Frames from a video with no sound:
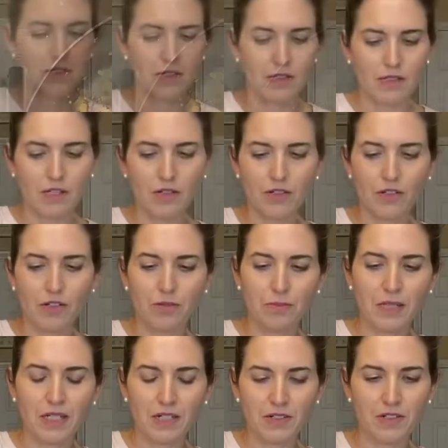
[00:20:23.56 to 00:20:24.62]
cocoa
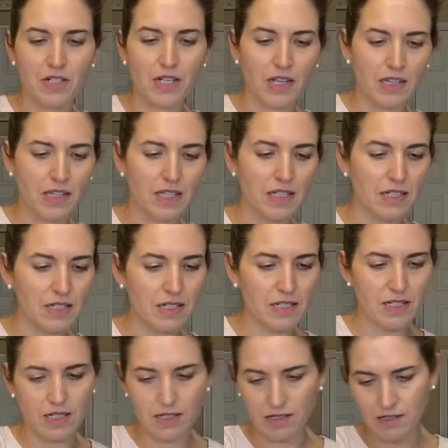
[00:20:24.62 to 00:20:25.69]
aminos on
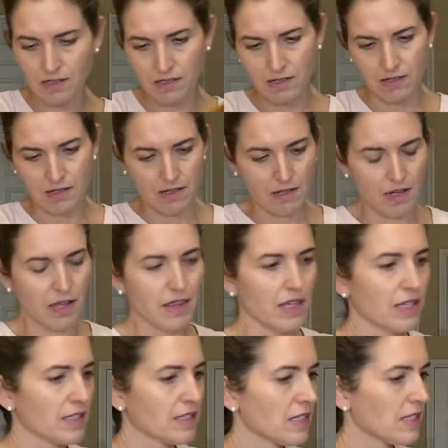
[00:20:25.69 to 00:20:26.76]
these. I
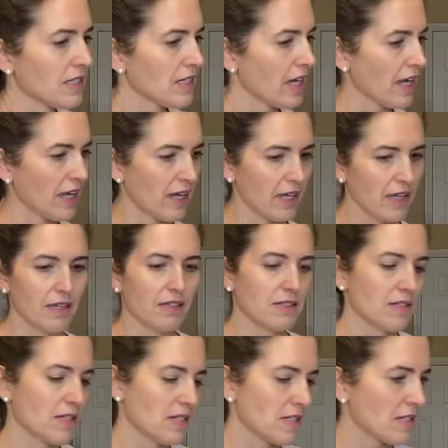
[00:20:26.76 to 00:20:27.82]
think today,
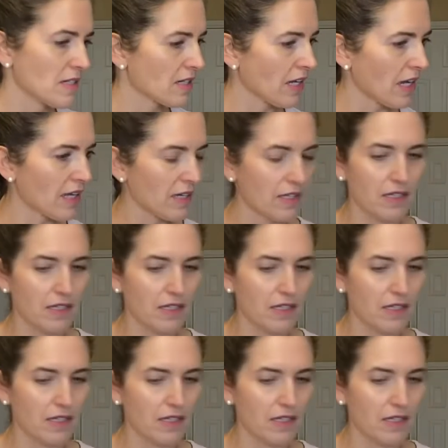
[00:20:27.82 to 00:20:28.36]
since it's got